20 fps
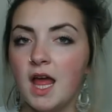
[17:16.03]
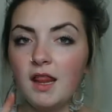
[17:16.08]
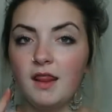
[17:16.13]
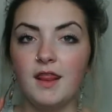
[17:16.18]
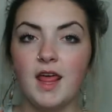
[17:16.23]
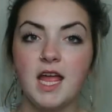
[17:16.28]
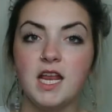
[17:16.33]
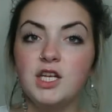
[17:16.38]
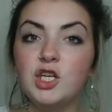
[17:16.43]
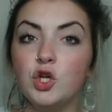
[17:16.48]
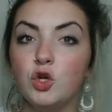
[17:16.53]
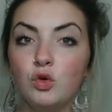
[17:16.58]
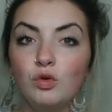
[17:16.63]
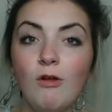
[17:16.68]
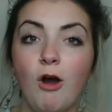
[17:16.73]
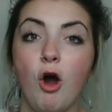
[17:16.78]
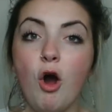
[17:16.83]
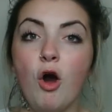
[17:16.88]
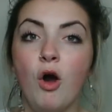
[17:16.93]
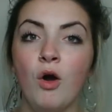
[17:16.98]
They do
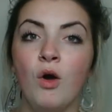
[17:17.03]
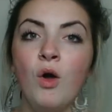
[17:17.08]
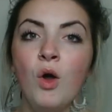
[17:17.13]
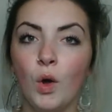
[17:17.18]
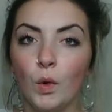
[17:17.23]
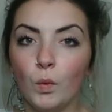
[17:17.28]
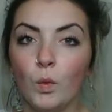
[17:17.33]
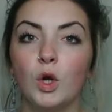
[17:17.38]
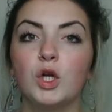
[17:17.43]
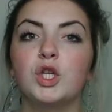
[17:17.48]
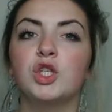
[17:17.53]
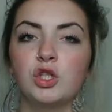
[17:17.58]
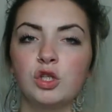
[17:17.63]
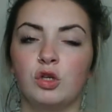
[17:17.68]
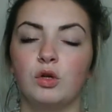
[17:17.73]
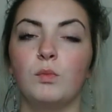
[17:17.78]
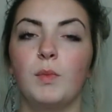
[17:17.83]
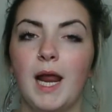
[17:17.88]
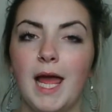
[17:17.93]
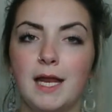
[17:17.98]
not want
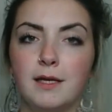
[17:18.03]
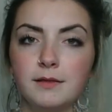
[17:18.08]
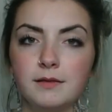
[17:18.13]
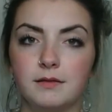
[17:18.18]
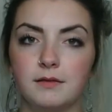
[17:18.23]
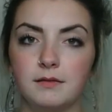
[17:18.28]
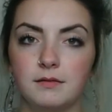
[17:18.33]
to blend.